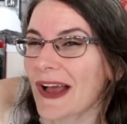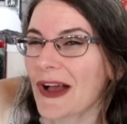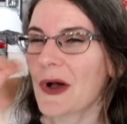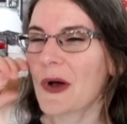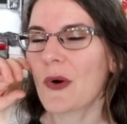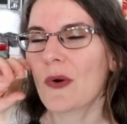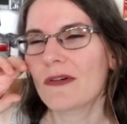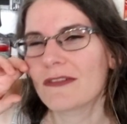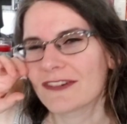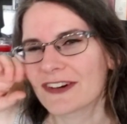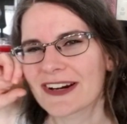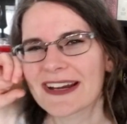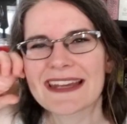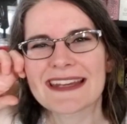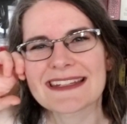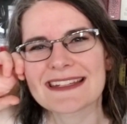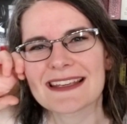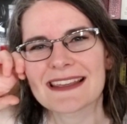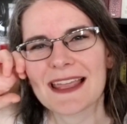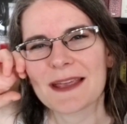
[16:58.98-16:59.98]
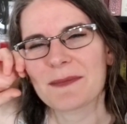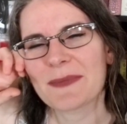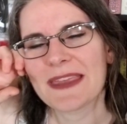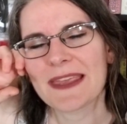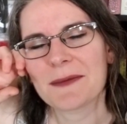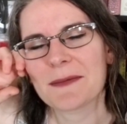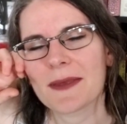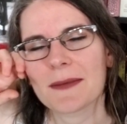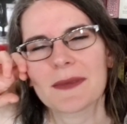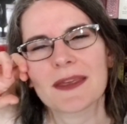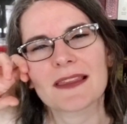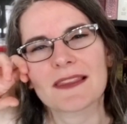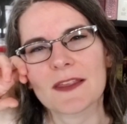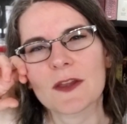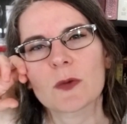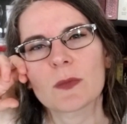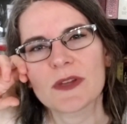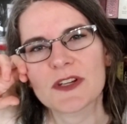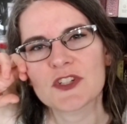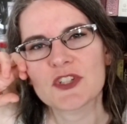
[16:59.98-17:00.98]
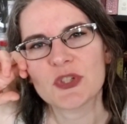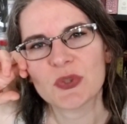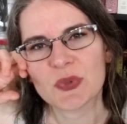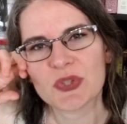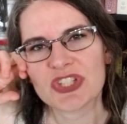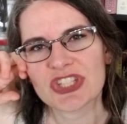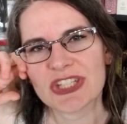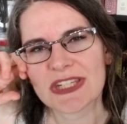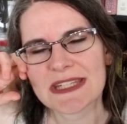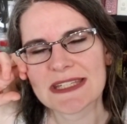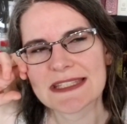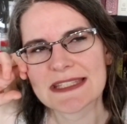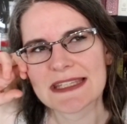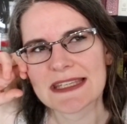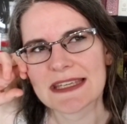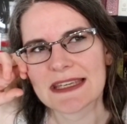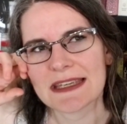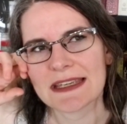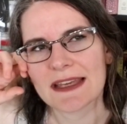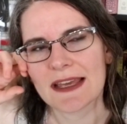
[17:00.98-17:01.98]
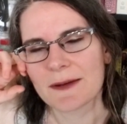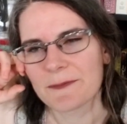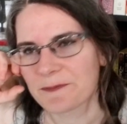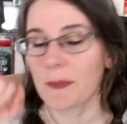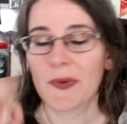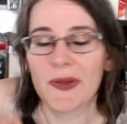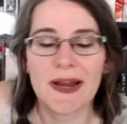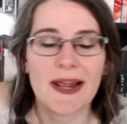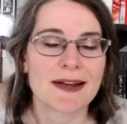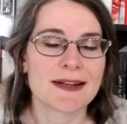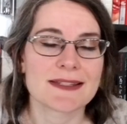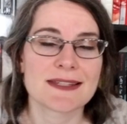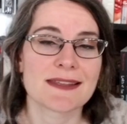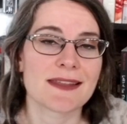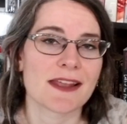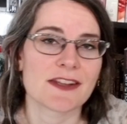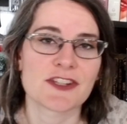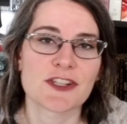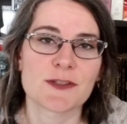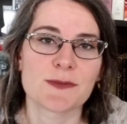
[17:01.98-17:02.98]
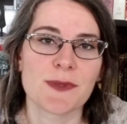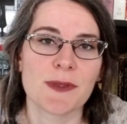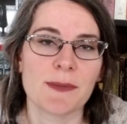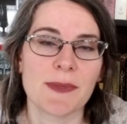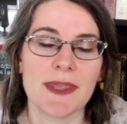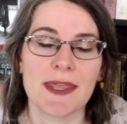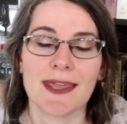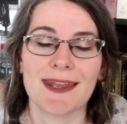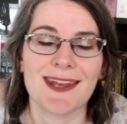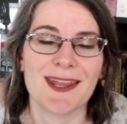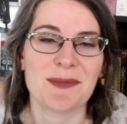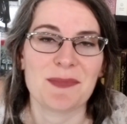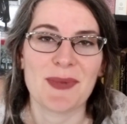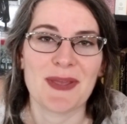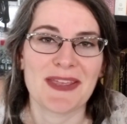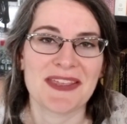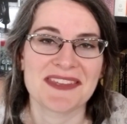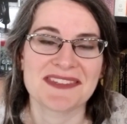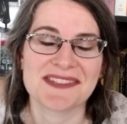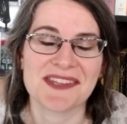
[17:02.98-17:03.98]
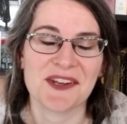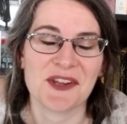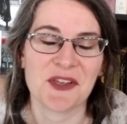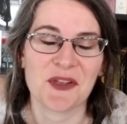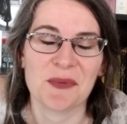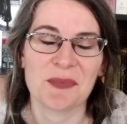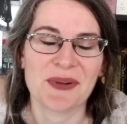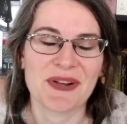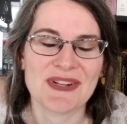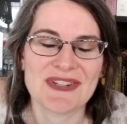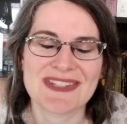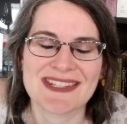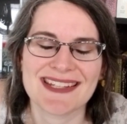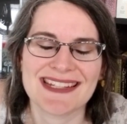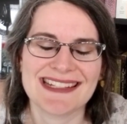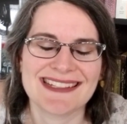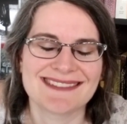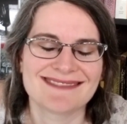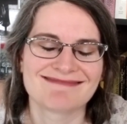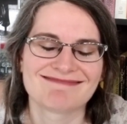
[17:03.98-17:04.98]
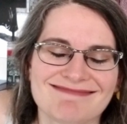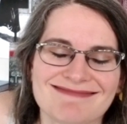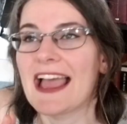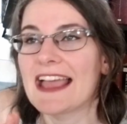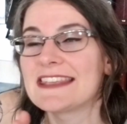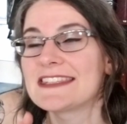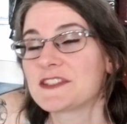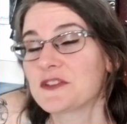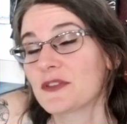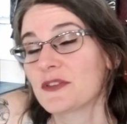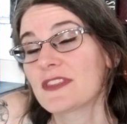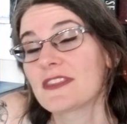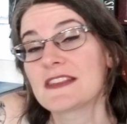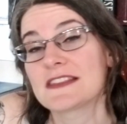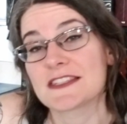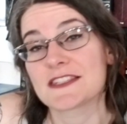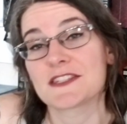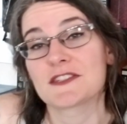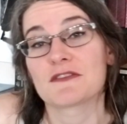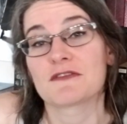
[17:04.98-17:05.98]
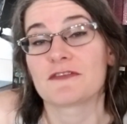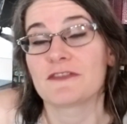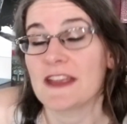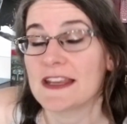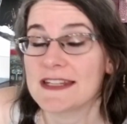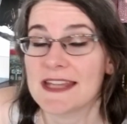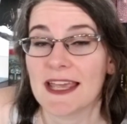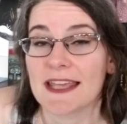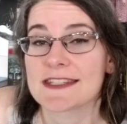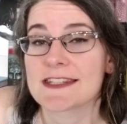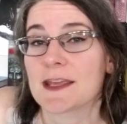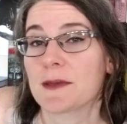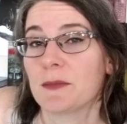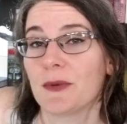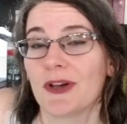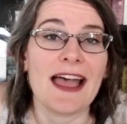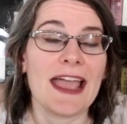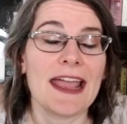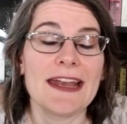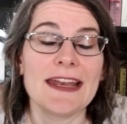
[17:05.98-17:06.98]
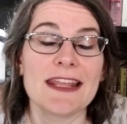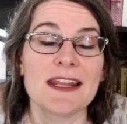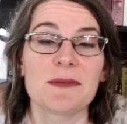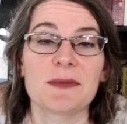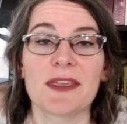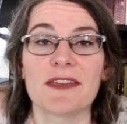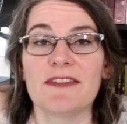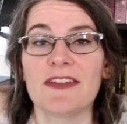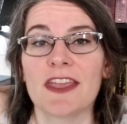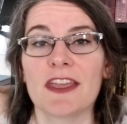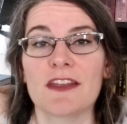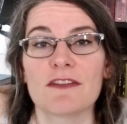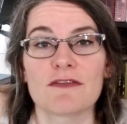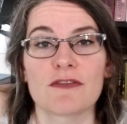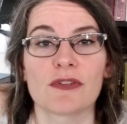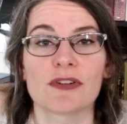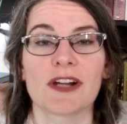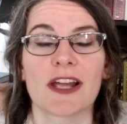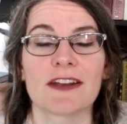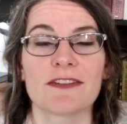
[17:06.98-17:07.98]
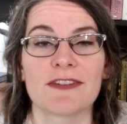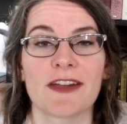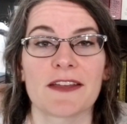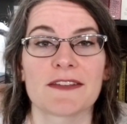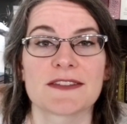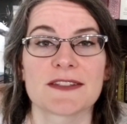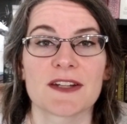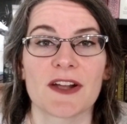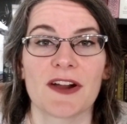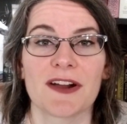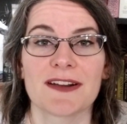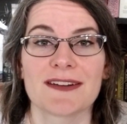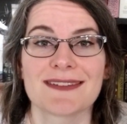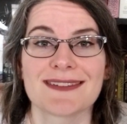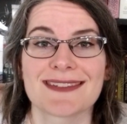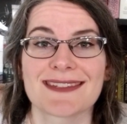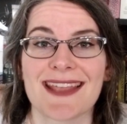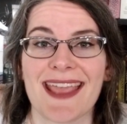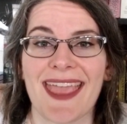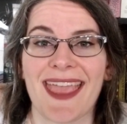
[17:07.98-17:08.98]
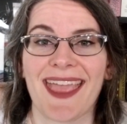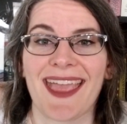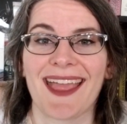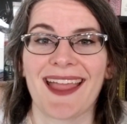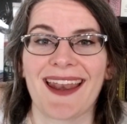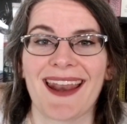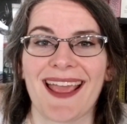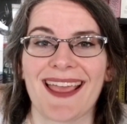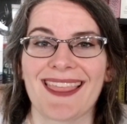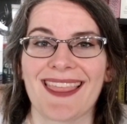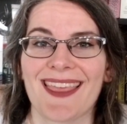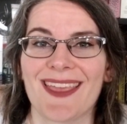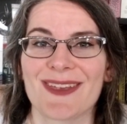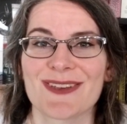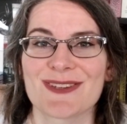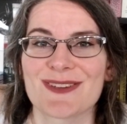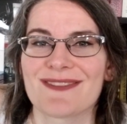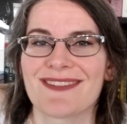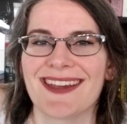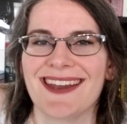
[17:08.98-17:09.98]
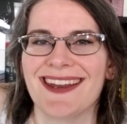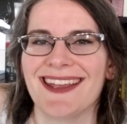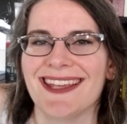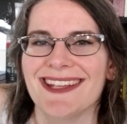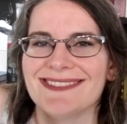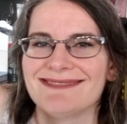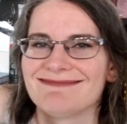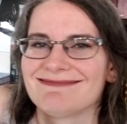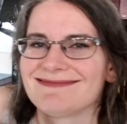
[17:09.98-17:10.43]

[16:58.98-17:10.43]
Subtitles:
over into like being maybe a little bit too cheesy. But honestly, that's just me being a nitpicky, cynical person. I still think this is a fantastic book. I ended up giving it 4 out of 5 stars, and I think you should read it.